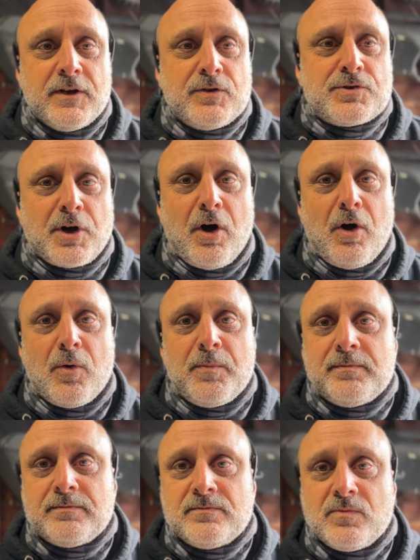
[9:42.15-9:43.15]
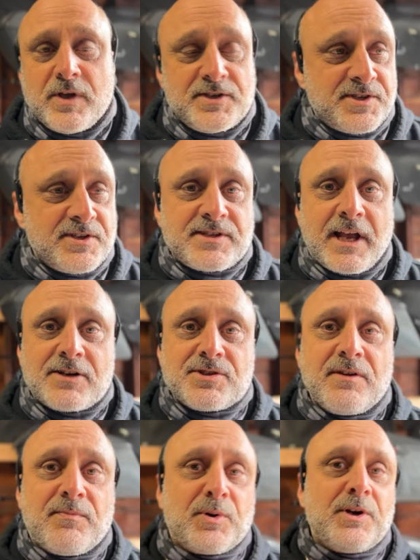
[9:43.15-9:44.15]
So this is
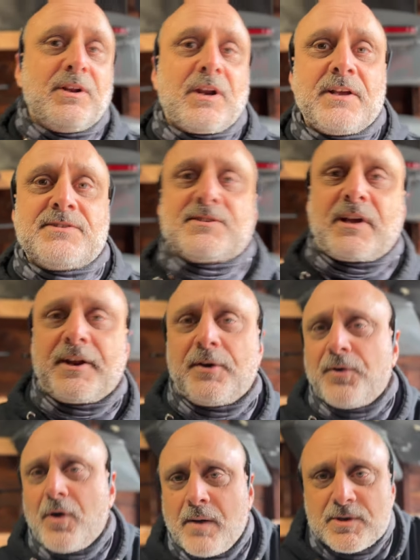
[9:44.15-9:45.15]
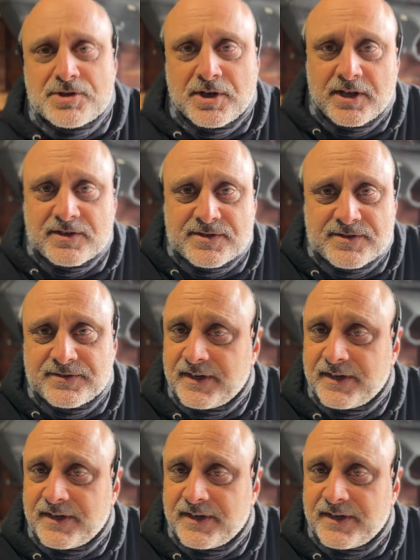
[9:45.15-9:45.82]
actually a pretty nice, I don't know how much it is.